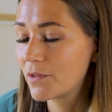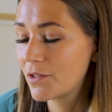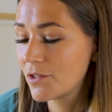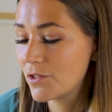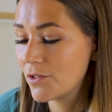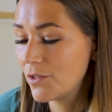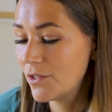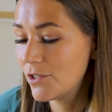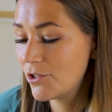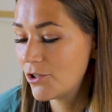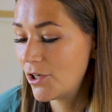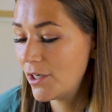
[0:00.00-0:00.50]

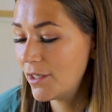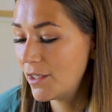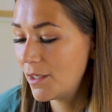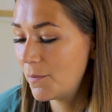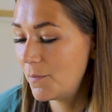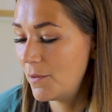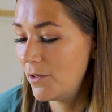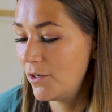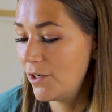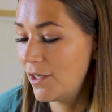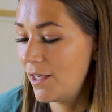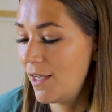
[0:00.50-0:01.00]
So he's trying to
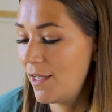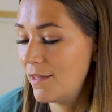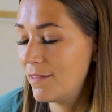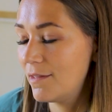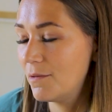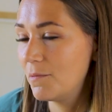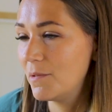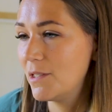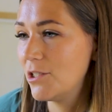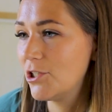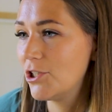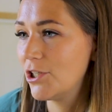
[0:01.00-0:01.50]
communicate
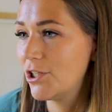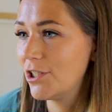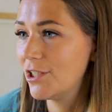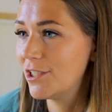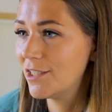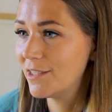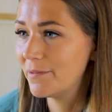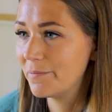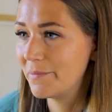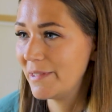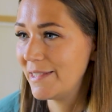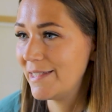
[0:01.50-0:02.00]
that we
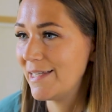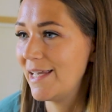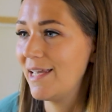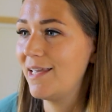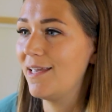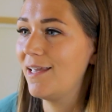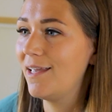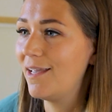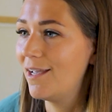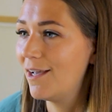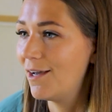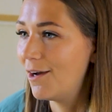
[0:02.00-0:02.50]
shouldn't be
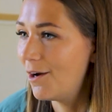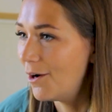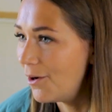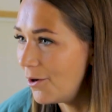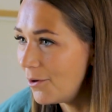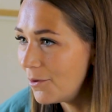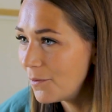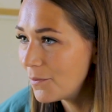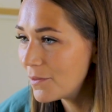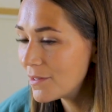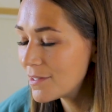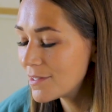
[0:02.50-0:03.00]
taking
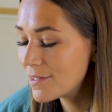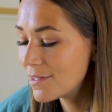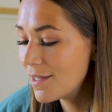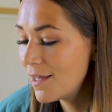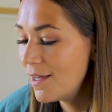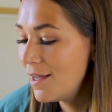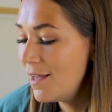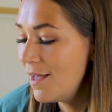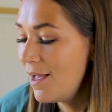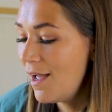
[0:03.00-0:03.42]
oaths,